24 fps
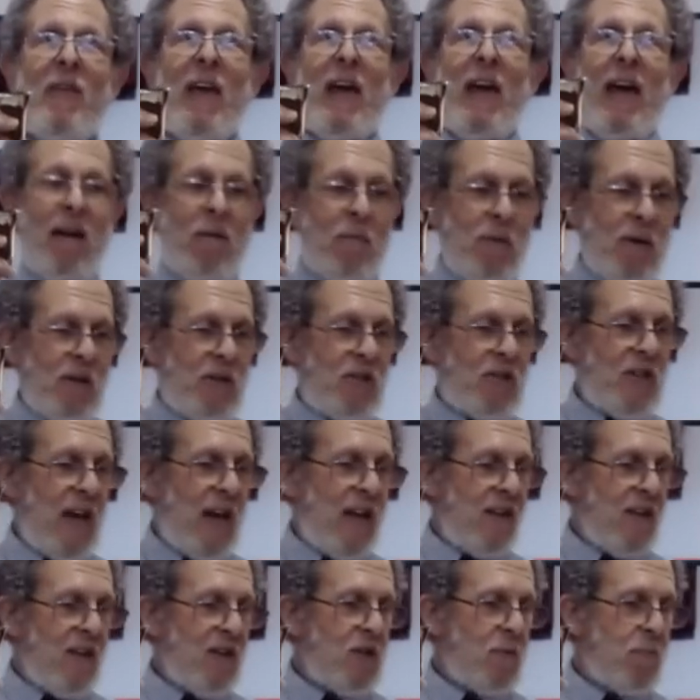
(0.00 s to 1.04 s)
And we
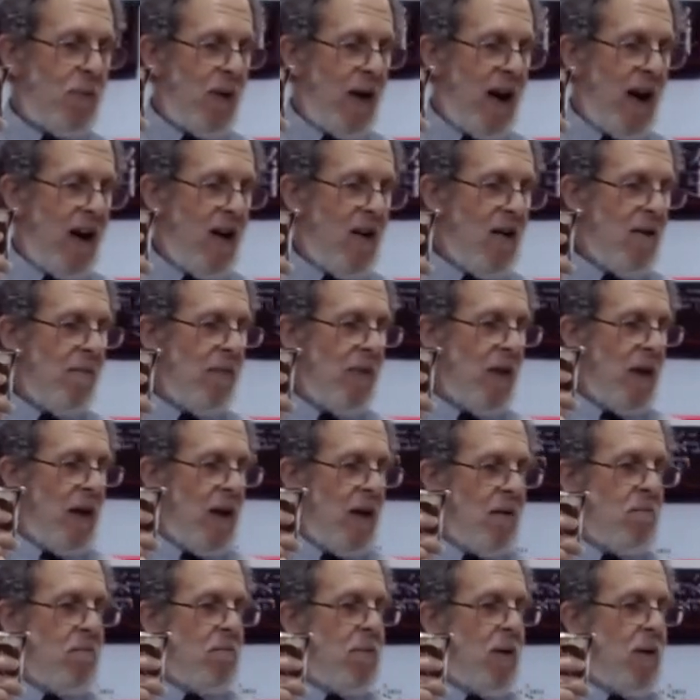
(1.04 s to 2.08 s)
say this prayer.
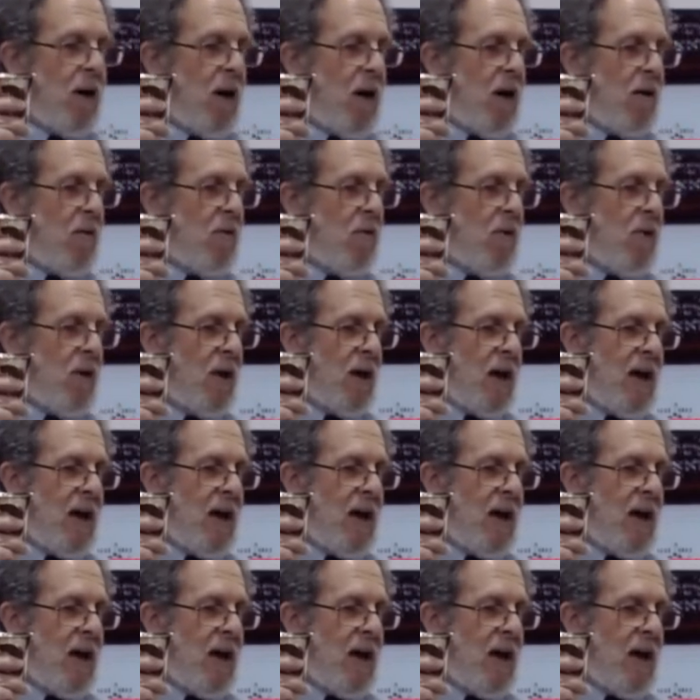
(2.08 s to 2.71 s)
Baruch